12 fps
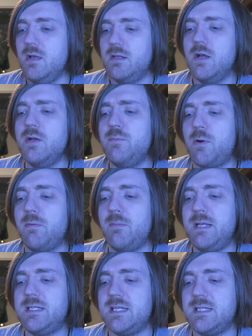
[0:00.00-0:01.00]
The only
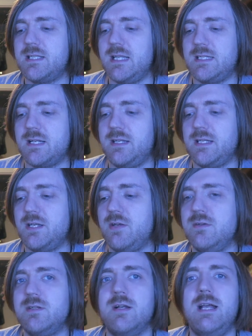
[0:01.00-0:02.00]
problem is, is there's like this
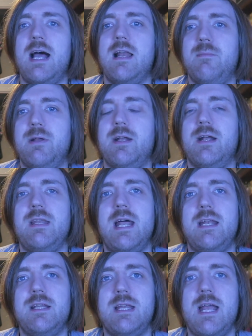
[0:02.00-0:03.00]
who done it element, and
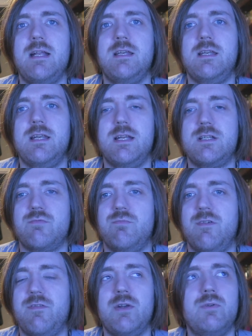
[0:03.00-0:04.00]
then at the end, it's
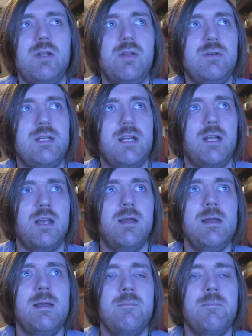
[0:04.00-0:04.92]
revealed who did it